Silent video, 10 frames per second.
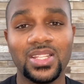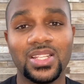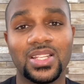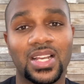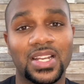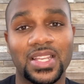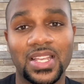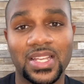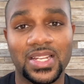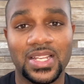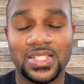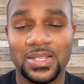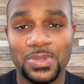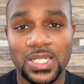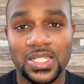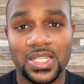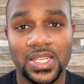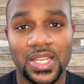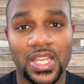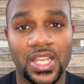again,
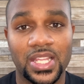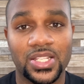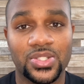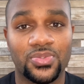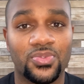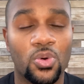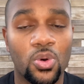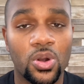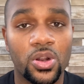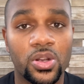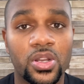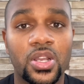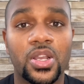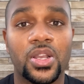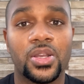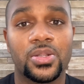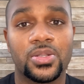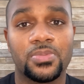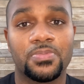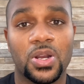typically it's for
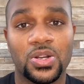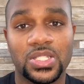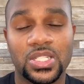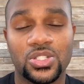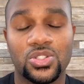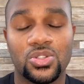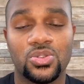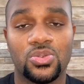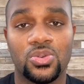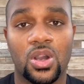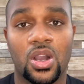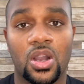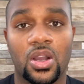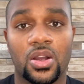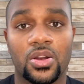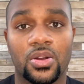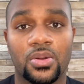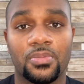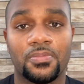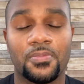persons who are
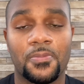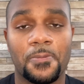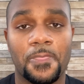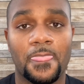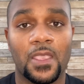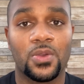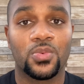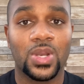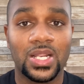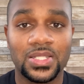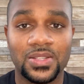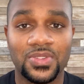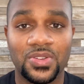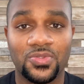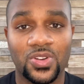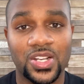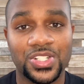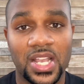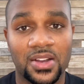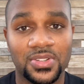relatively fresh
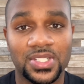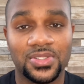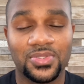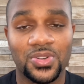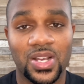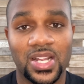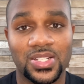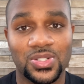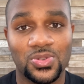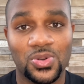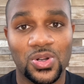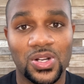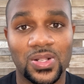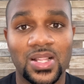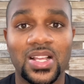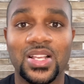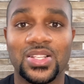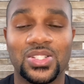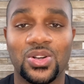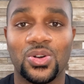out of grad school.
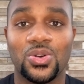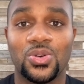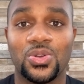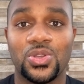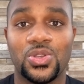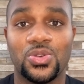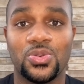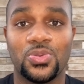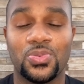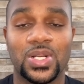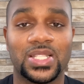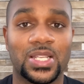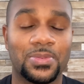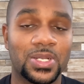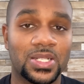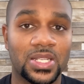So you would typically